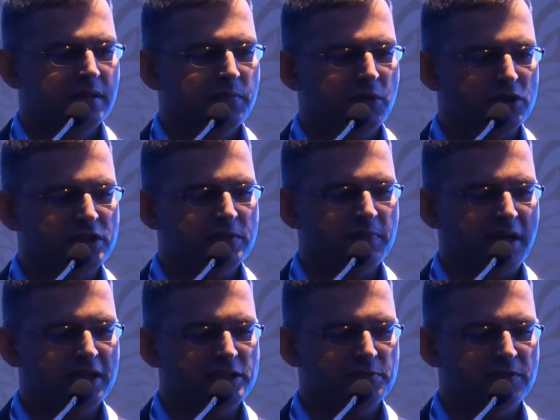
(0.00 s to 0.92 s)
project
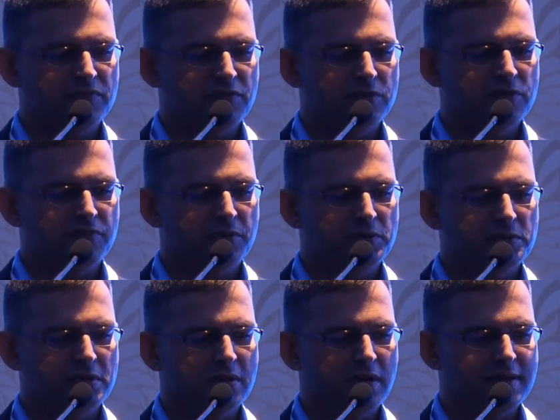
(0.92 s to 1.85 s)
management for the
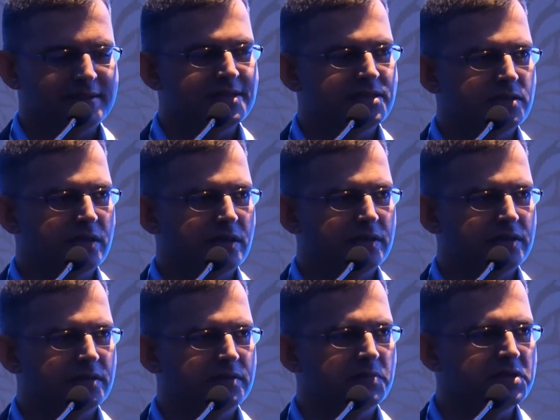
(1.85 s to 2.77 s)
future, lessons to learn
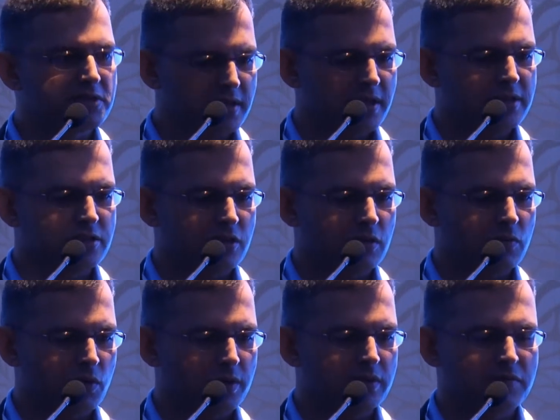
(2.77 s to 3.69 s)
and mistakes to
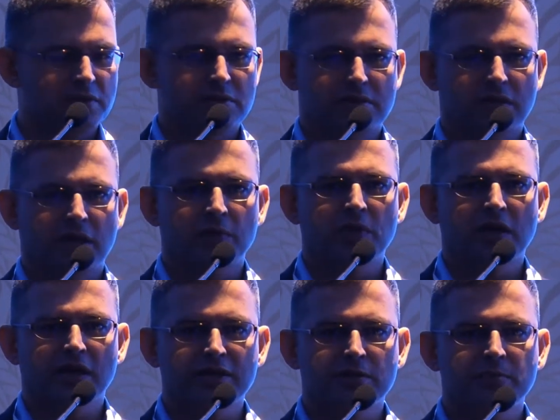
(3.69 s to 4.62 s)
avoid, which I would
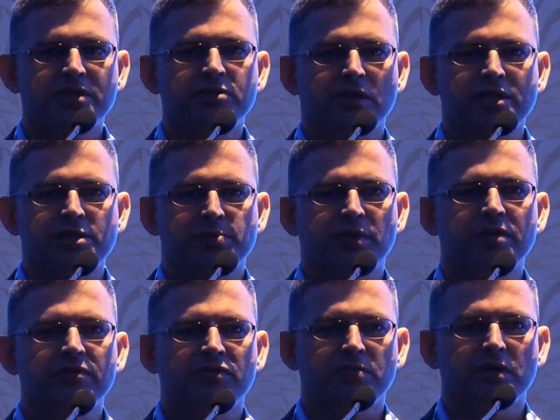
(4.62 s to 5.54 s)
like to be
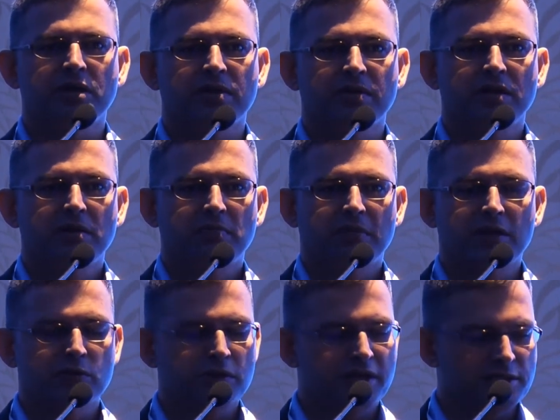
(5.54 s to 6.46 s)
transparent from my
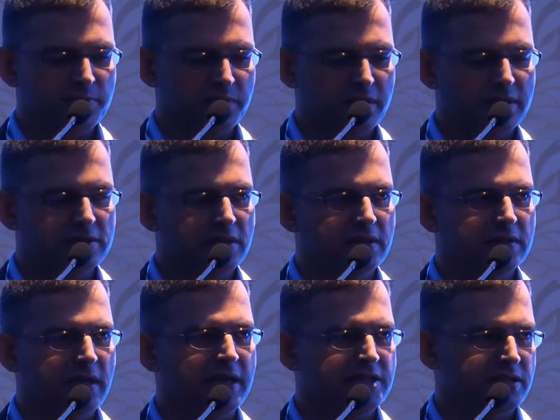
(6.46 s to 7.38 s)
own experience
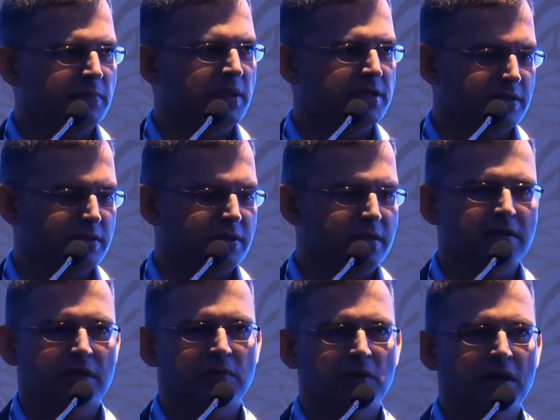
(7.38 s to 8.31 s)
at Aster Medcity,
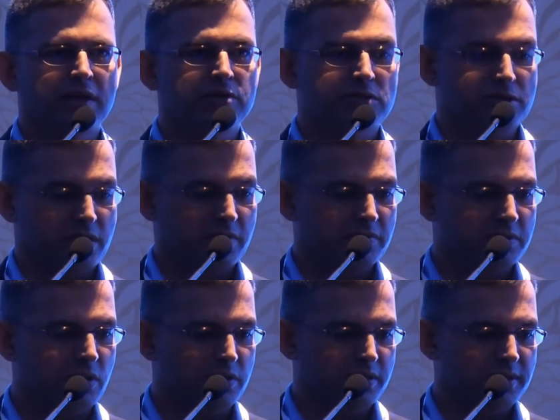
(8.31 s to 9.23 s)
I would like to share with
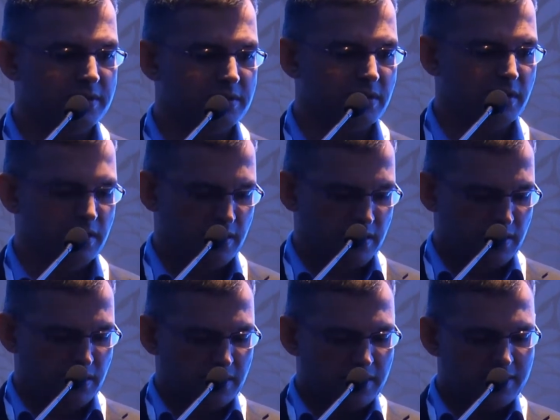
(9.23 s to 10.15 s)
the audience.
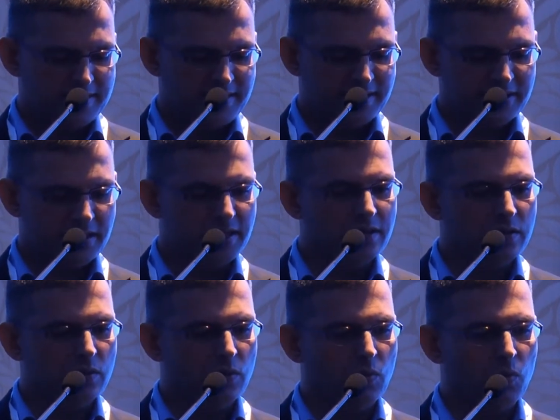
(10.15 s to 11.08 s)
Dissecting
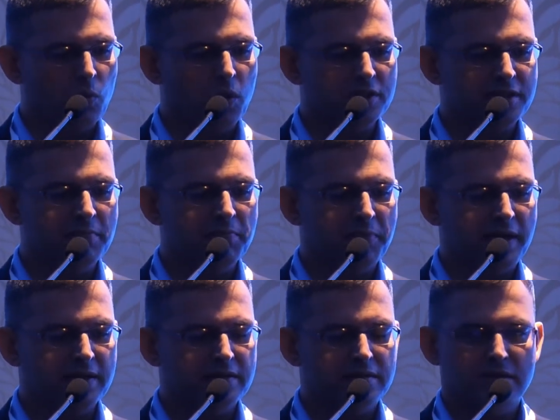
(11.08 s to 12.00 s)
what
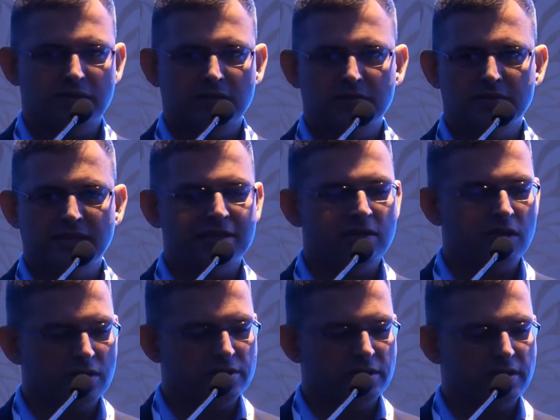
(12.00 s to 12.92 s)
impact
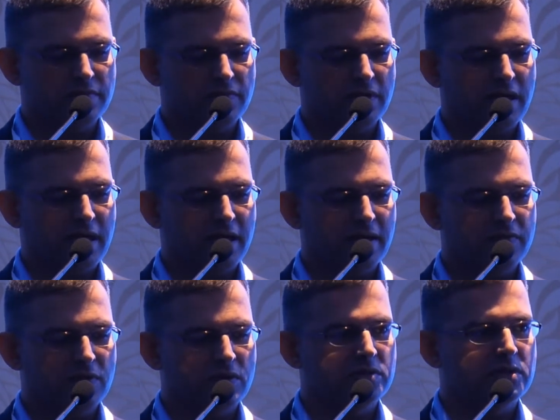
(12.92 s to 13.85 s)
technology will
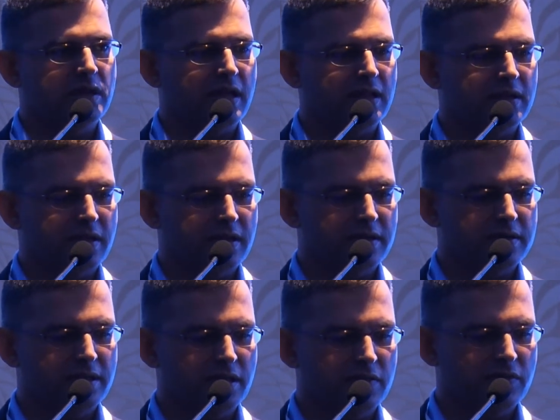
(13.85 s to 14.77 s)
have on the healthcare
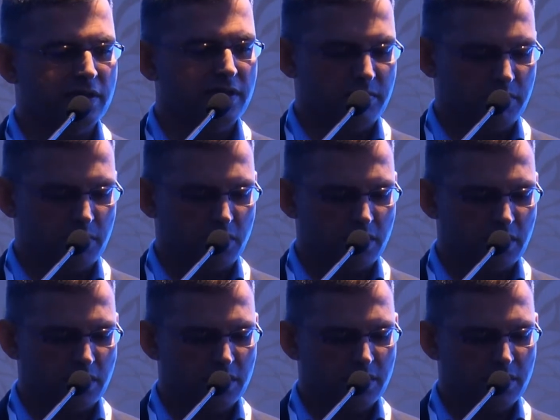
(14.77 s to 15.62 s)
delivery model.